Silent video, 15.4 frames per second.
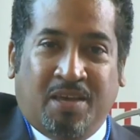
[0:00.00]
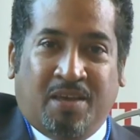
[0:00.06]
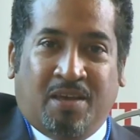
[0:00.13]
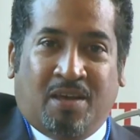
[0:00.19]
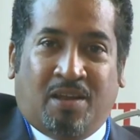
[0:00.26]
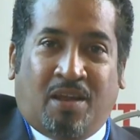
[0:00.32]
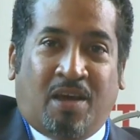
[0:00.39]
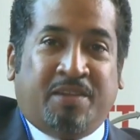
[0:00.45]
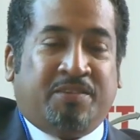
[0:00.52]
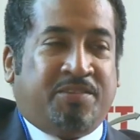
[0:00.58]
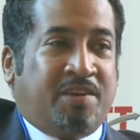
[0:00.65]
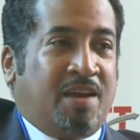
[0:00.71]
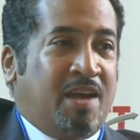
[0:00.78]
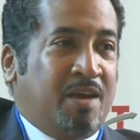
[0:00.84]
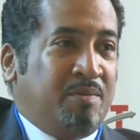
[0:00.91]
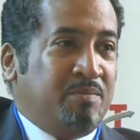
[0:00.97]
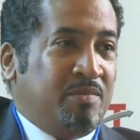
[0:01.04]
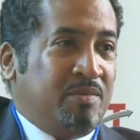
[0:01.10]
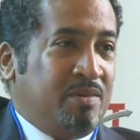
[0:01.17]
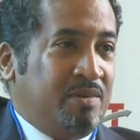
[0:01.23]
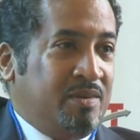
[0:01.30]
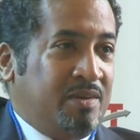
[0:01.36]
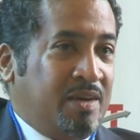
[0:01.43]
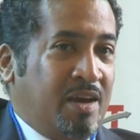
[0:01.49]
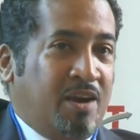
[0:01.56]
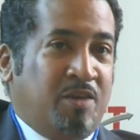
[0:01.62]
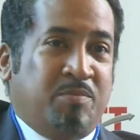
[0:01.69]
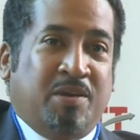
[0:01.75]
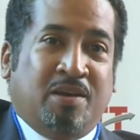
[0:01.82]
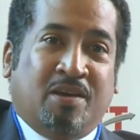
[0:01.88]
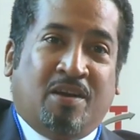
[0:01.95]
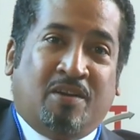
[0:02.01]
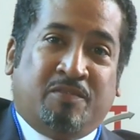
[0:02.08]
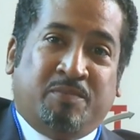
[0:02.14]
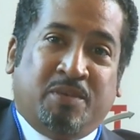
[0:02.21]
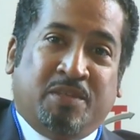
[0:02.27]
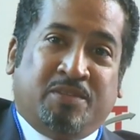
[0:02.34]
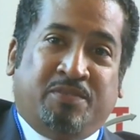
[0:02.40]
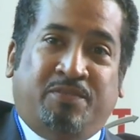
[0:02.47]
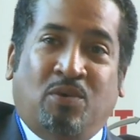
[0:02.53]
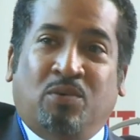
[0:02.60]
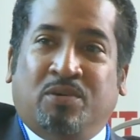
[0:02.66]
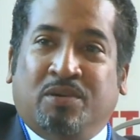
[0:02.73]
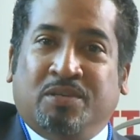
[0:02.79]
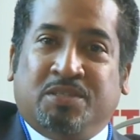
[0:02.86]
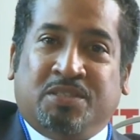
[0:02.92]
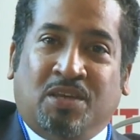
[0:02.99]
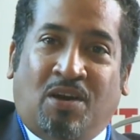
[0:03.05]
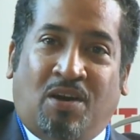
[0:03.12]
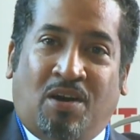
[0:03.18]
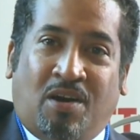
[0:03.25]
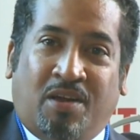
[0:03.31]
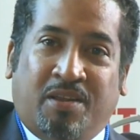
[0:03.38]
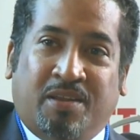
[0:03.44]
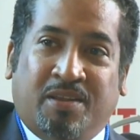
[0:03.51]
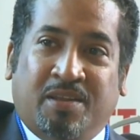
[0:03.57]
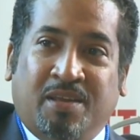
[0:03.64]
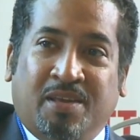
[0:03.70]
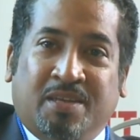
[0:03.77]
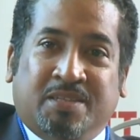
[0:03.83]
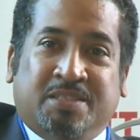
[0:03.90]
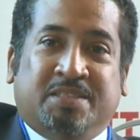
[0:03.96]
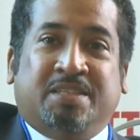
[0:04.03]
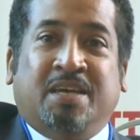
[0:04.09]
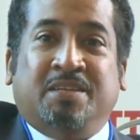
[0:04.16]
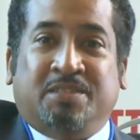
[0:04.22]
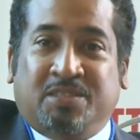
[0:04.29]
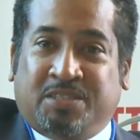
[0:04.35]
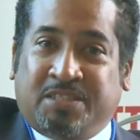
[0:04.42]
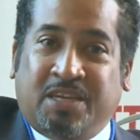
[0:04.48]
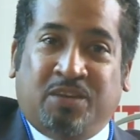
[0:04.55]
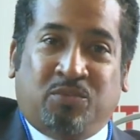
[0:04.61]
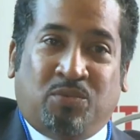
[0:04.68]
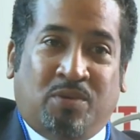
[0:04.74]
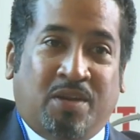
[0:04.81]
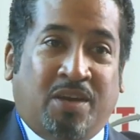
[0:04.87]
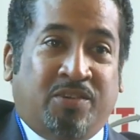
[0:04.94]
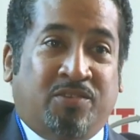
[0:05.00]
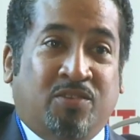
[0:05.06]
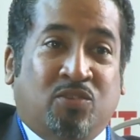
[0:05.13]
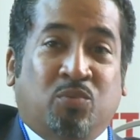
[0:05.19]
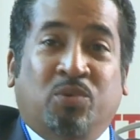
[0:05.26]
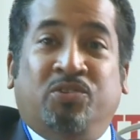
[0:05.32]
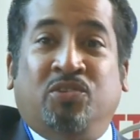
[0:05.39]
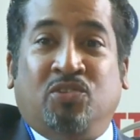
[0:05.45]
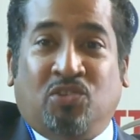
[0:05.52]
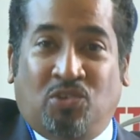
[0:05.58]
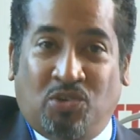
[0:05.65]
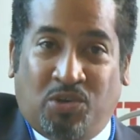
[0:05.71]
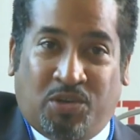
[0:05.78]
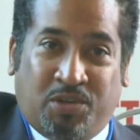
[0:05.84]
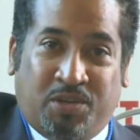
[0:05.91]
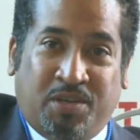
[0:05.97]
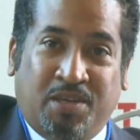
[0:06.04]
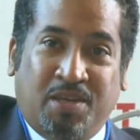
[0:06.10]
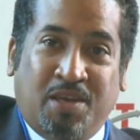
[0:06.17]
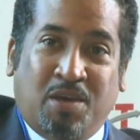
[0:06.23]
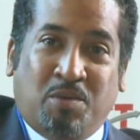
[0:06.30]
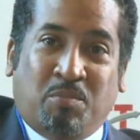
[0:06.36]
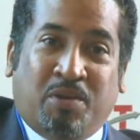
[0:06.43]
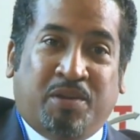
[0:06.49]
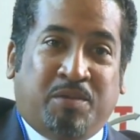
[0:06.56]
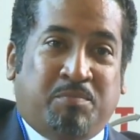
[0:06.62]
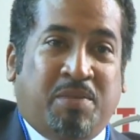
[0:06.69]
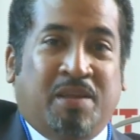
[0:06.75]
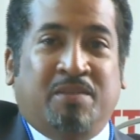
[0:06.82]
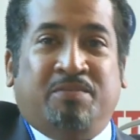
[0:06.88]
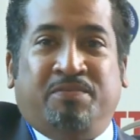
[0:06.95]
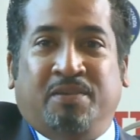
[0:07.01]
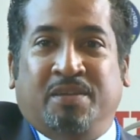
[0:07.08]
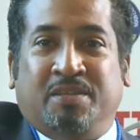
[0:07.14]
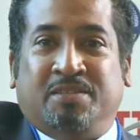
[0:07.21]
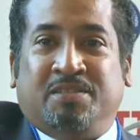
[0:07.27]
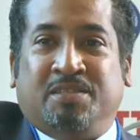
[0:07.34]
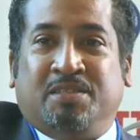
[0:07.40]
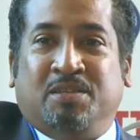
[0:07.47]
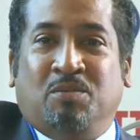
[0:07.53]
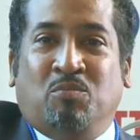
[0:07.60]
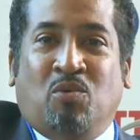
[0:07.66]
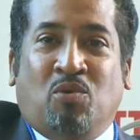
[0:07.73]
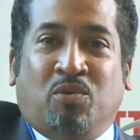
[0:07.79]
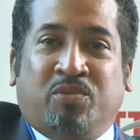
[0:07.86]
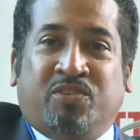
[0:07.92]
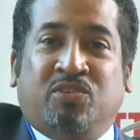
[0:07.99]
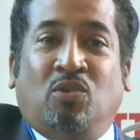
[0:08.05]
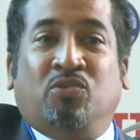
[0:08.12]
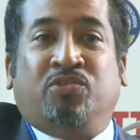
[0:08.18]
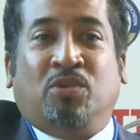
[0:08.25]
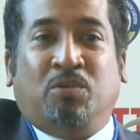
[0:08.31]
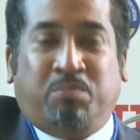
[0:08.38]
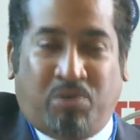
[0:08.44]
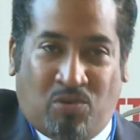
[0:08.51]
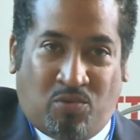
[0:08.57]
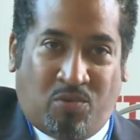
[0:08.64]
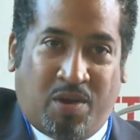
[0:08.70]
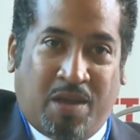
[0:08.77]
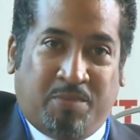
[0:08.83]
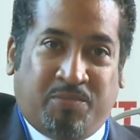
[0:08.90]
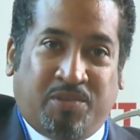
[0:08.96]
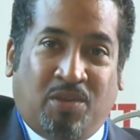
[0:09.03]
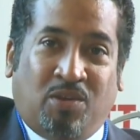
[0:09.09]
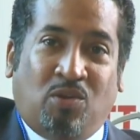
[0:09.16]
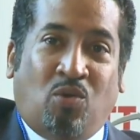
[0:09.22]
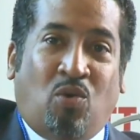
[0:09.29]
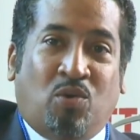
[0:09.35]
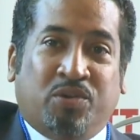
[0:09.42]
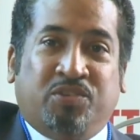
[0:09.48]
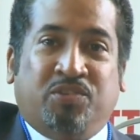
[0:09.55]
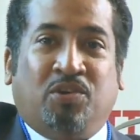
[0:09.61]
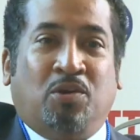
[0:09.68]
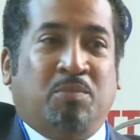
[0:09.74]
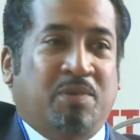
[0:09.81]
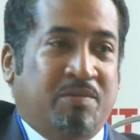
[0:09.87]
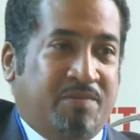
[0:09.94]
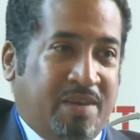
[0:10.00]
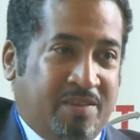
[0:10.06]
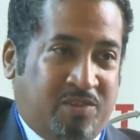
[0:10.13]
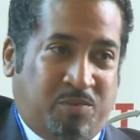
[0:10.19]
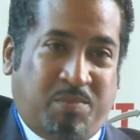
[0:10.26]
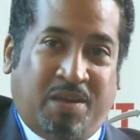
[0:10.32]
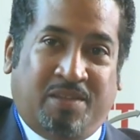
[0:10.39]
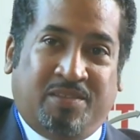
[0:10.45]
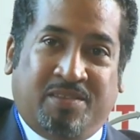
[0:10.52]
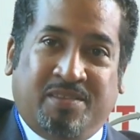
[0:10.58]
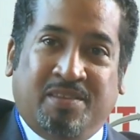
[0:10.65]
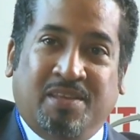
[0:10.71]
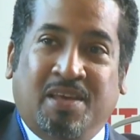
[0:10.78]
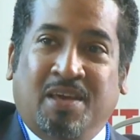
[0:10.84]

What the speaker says: a lot of time Caribbean governments focus on state-to-state relations, which is good, but it benefits more social programs and long-term investments.